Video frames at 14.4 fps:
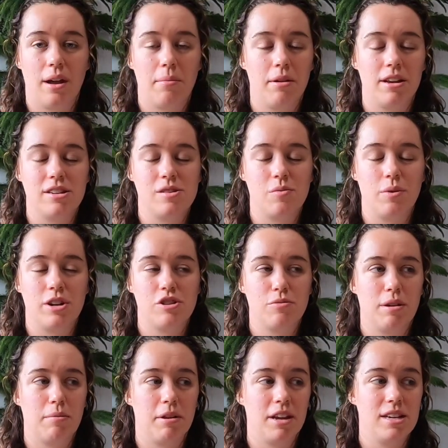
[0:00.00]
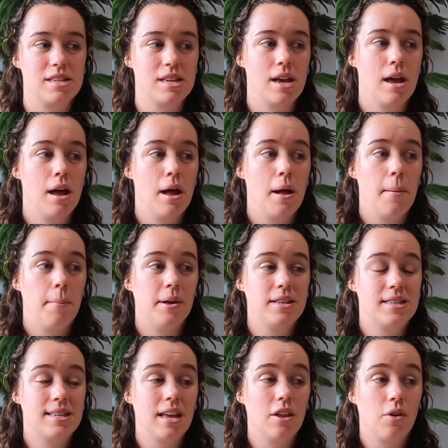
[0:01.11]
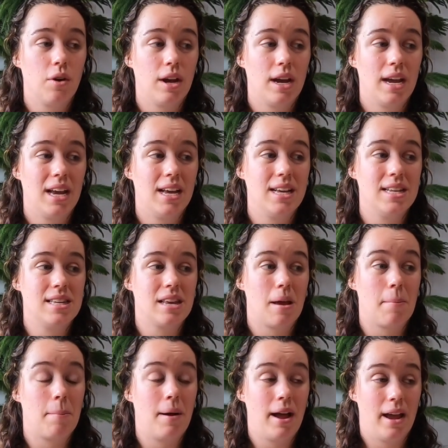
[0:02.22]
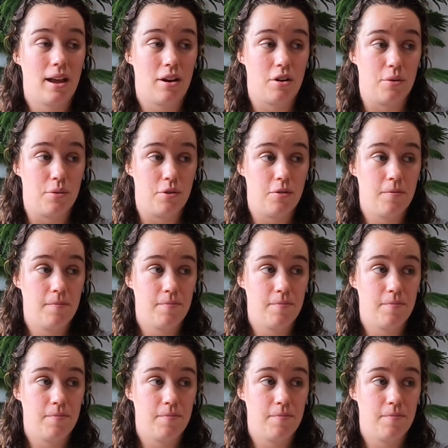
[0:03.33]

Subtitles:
I planted way too many plants. But celery is a biannual,